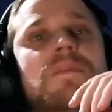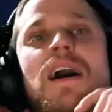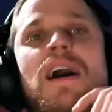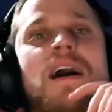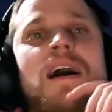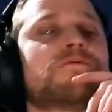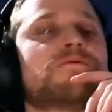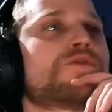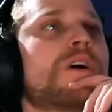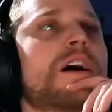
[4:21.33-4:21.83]

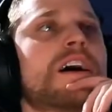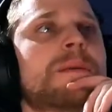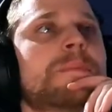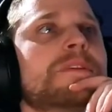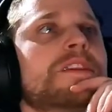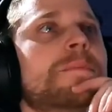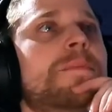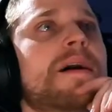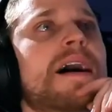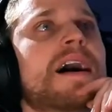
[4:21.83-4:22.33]
tried them in
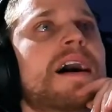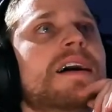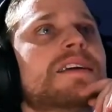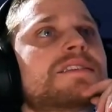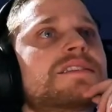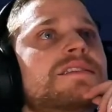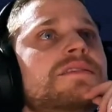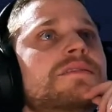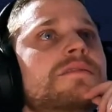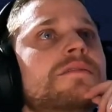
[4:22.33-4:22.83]
the
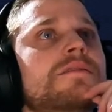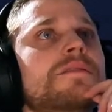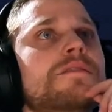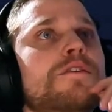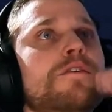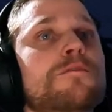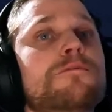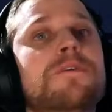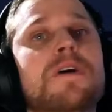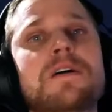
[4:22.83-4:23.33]
past.
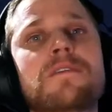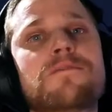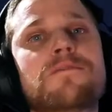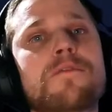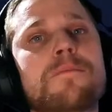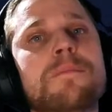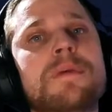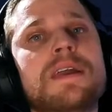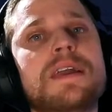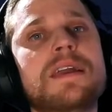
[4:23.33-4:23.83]
They're fun for
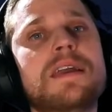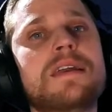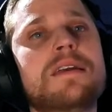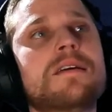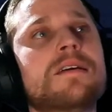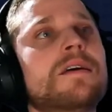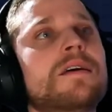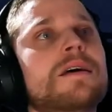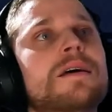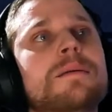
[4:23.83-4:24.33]

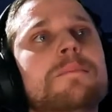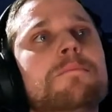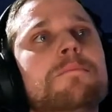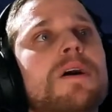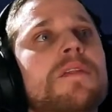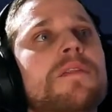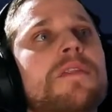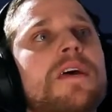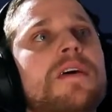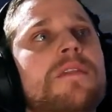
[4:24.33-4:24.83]
me,
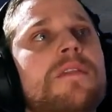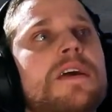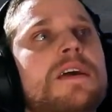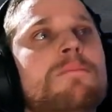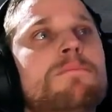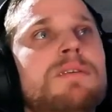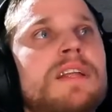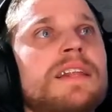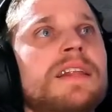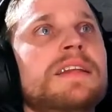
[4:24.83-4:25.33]
but they
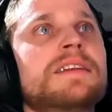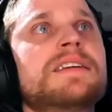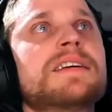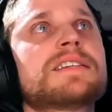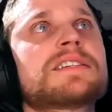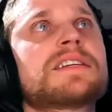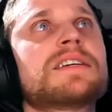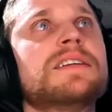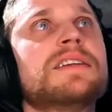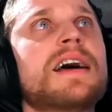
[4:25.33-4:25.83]
completely
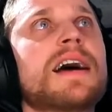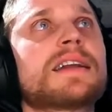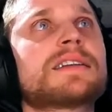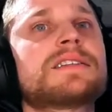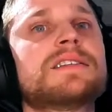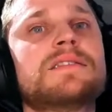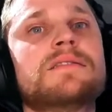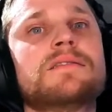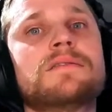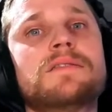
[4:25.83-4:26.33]

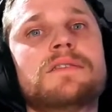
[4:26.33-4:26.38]
disconnect,